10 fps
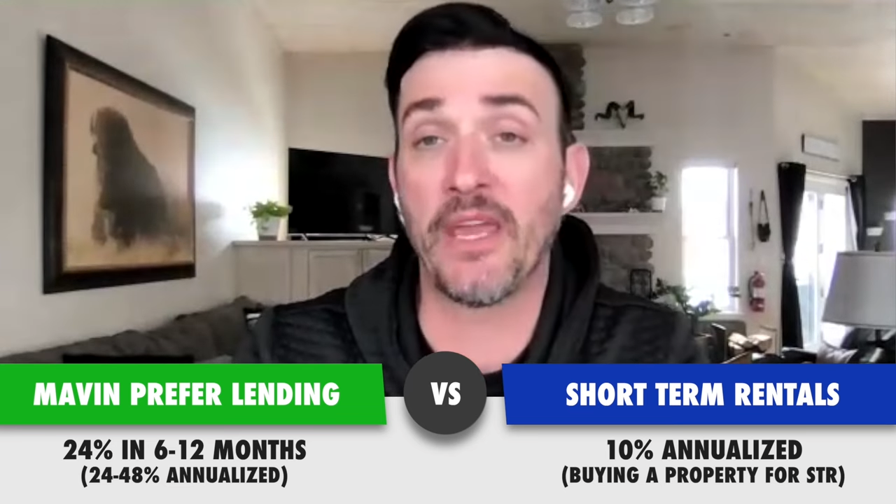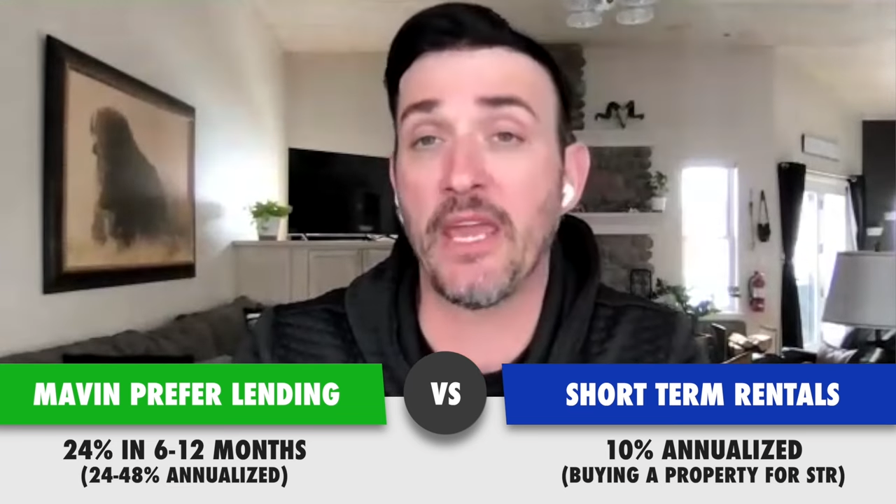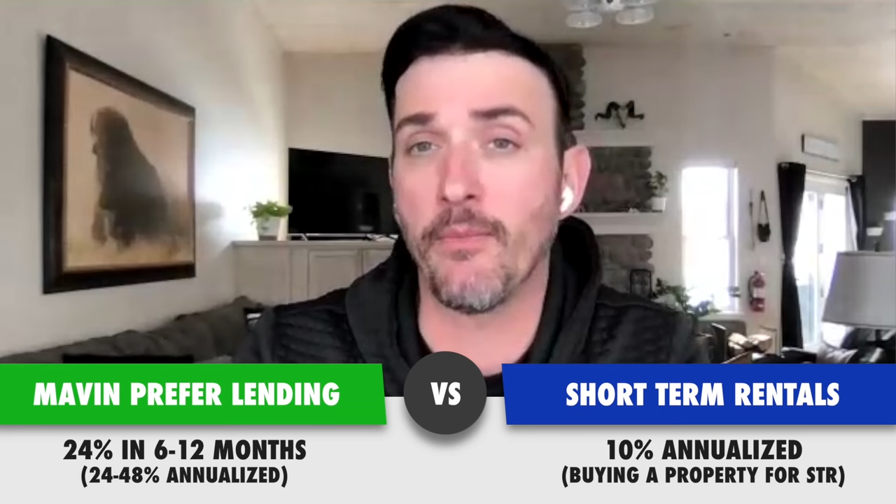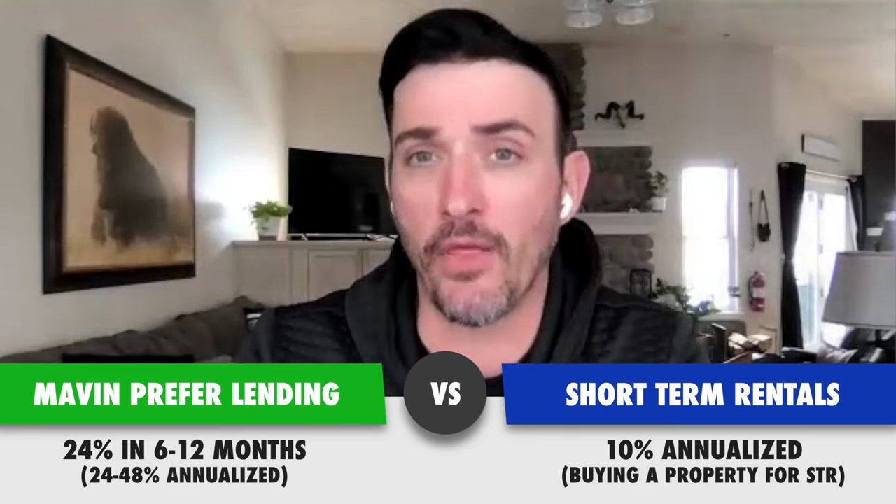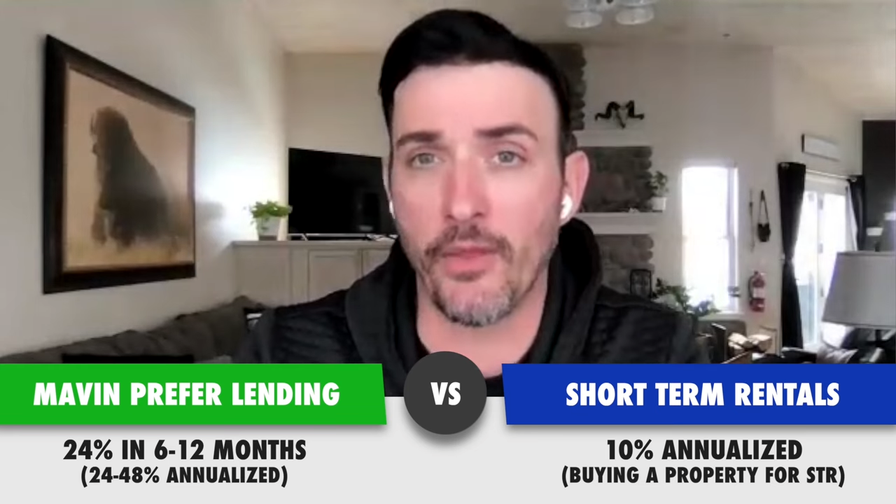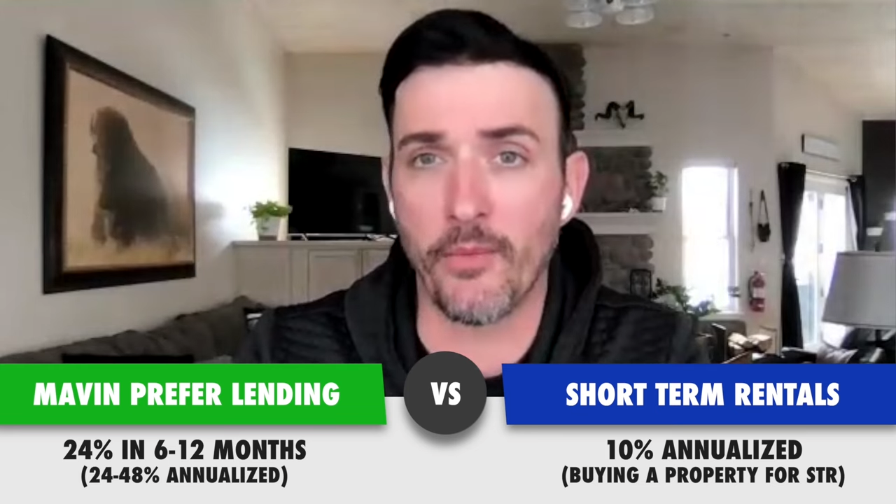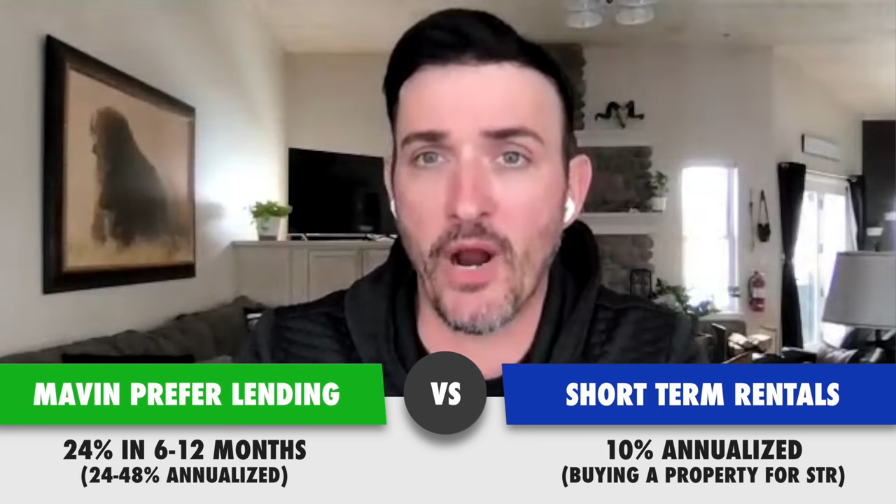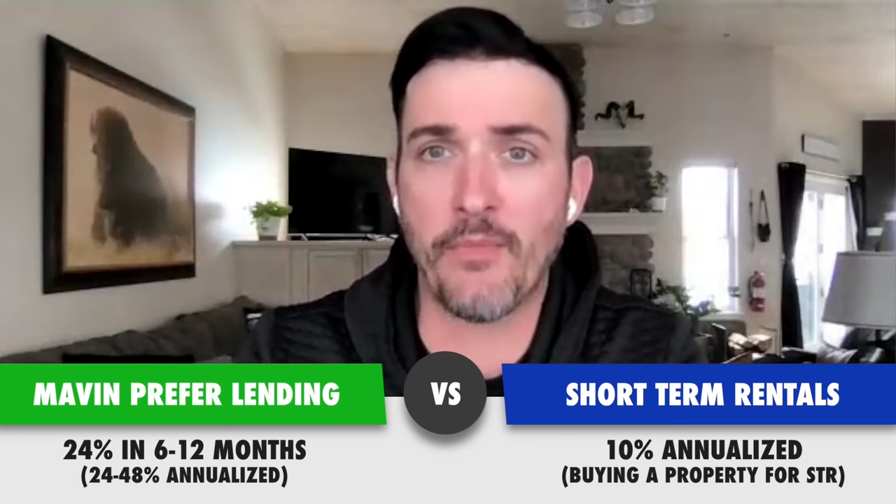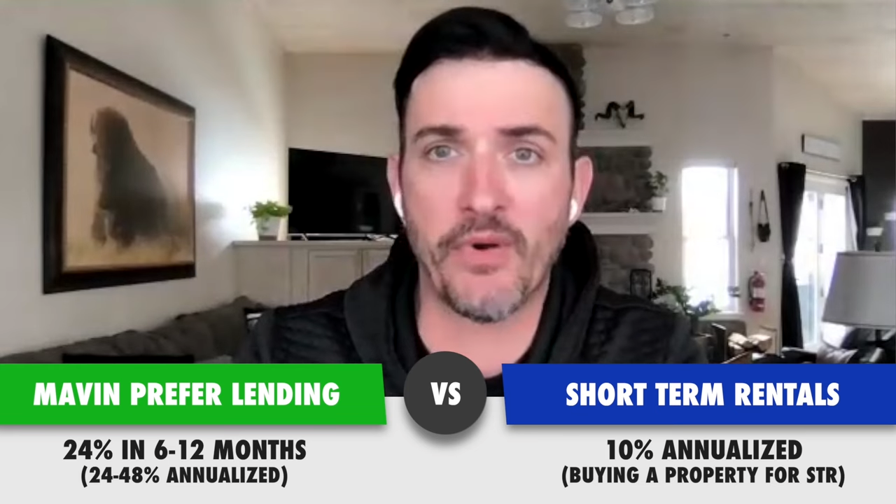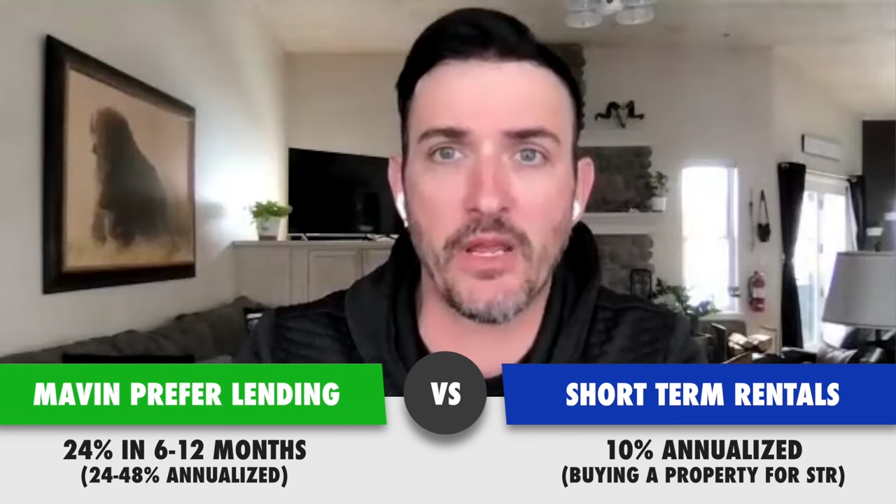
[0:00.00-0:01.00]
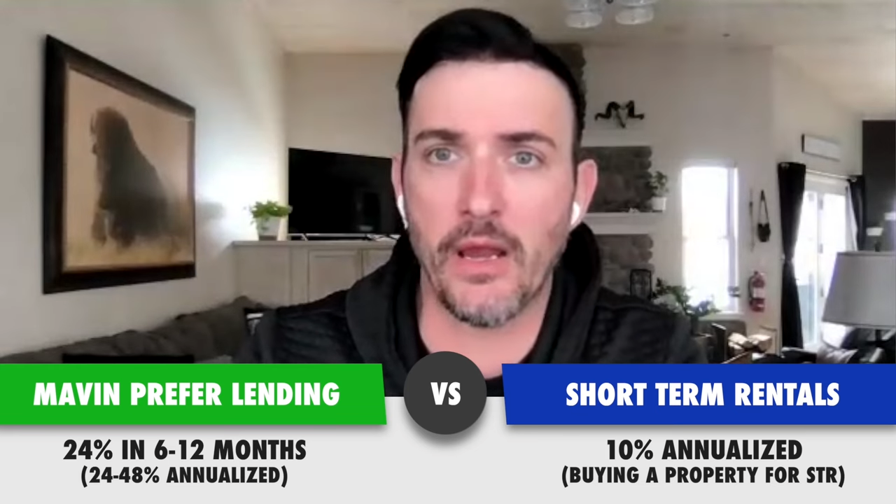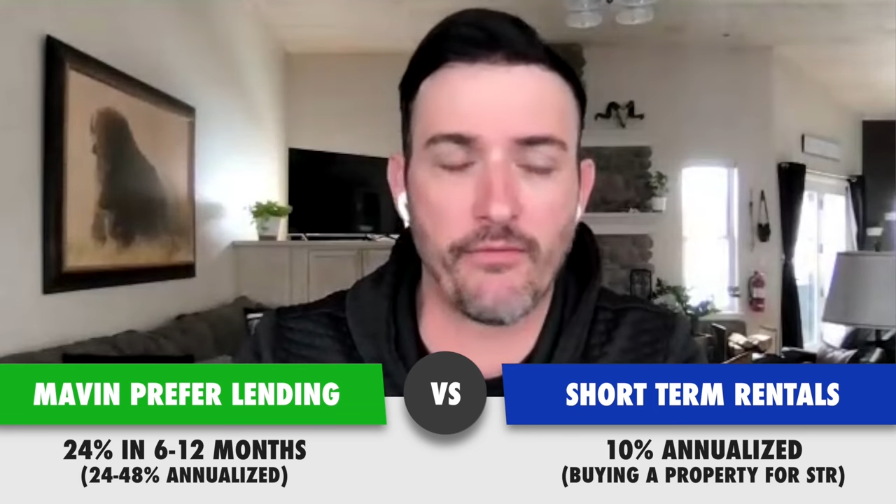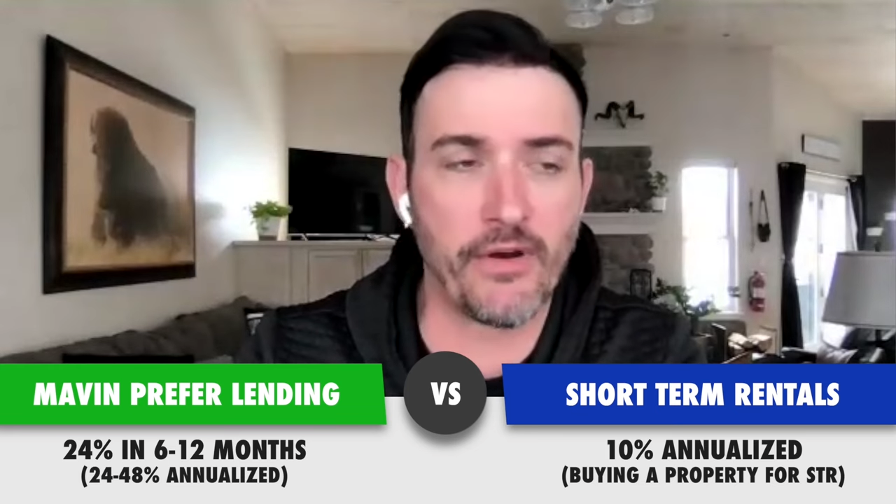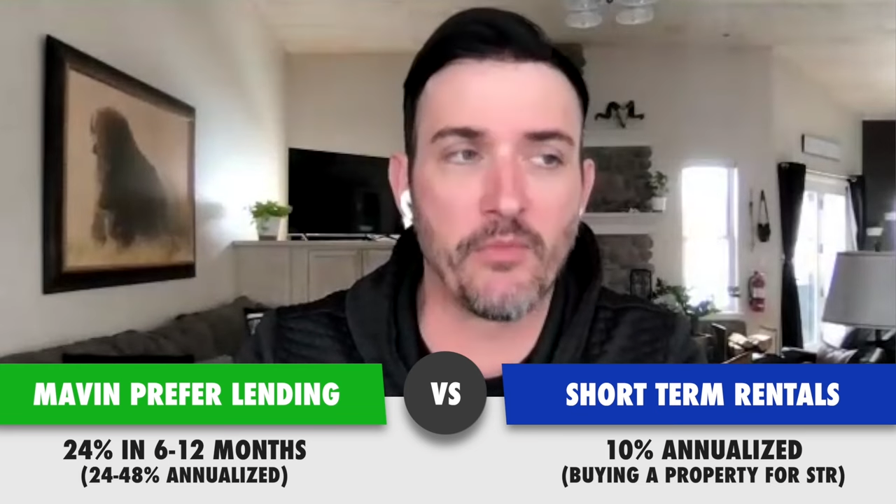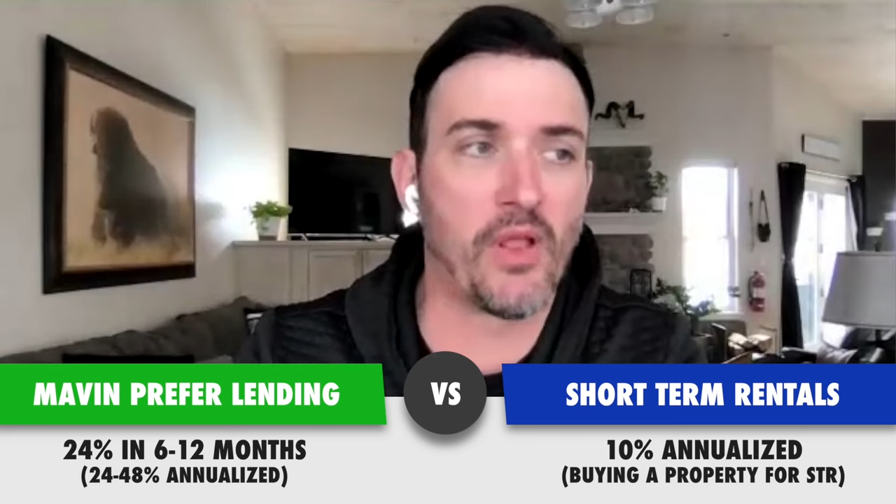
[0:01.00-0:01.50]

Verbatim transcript: and upkeep on the property.